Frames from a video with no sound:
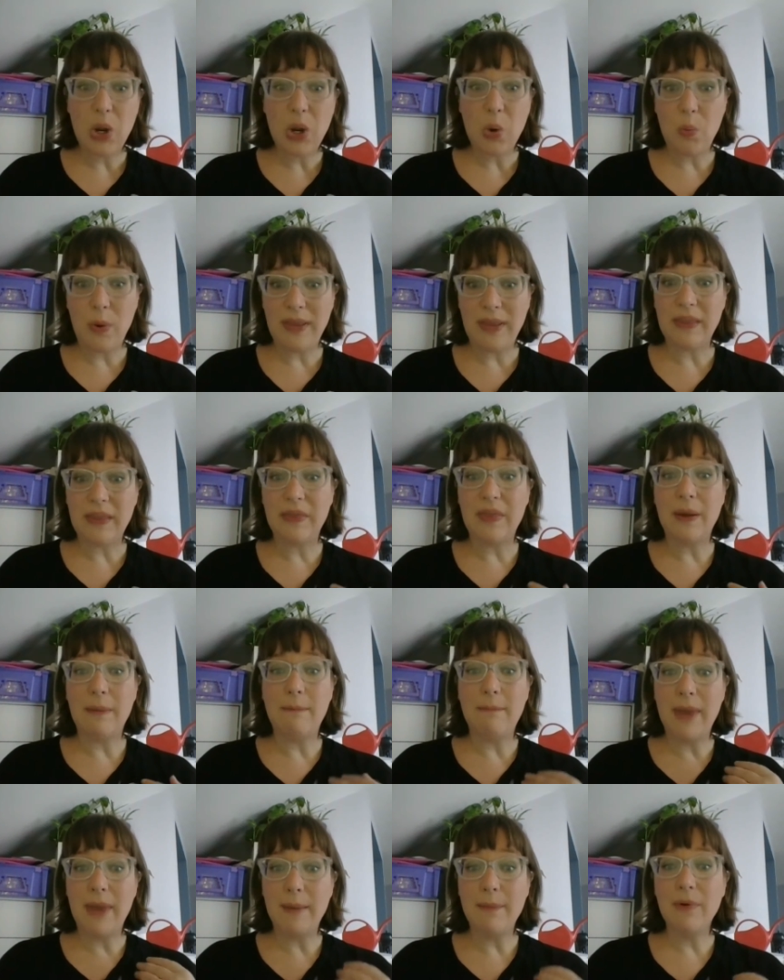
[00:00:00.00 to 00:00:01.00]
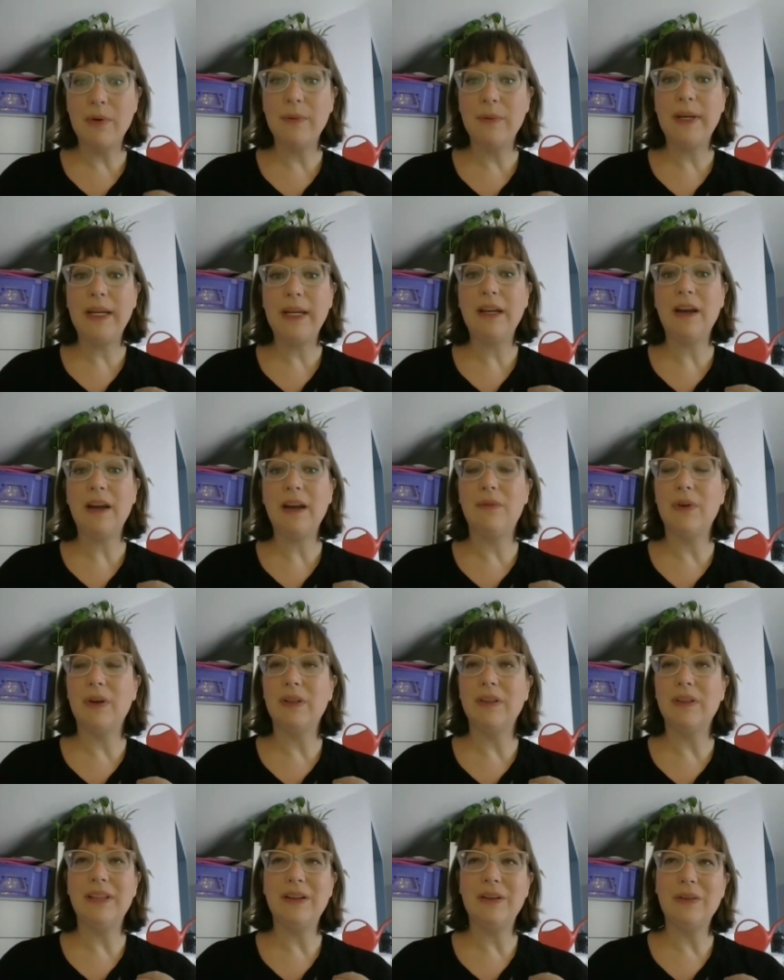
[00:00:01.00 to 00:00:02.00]
with the memory of a
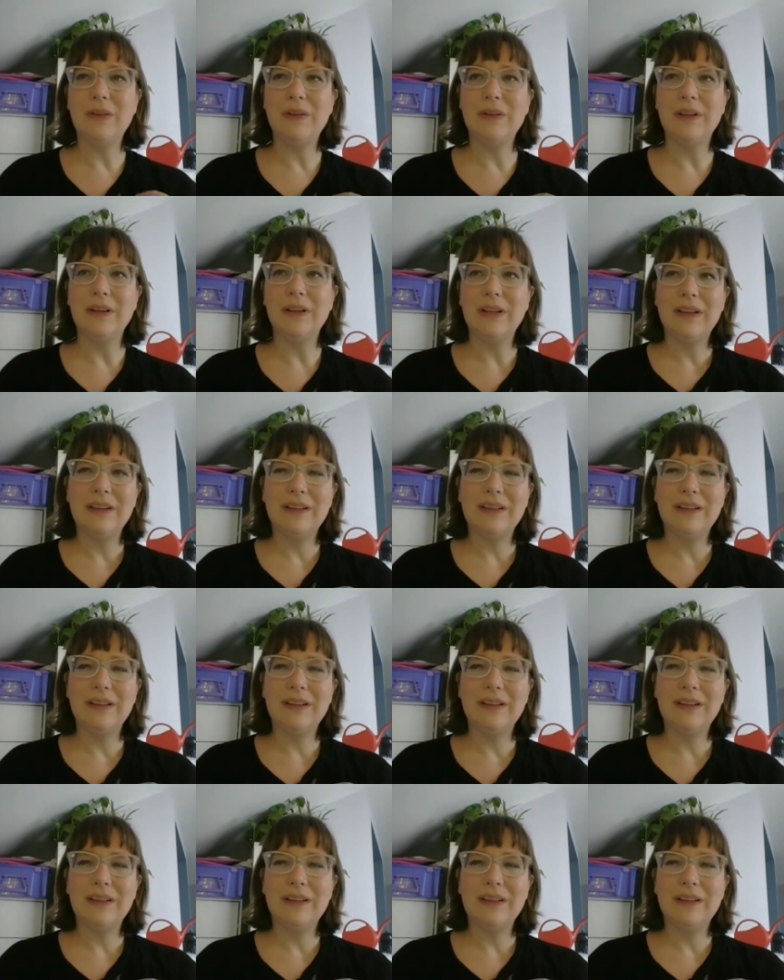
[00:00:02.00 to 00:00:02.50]
little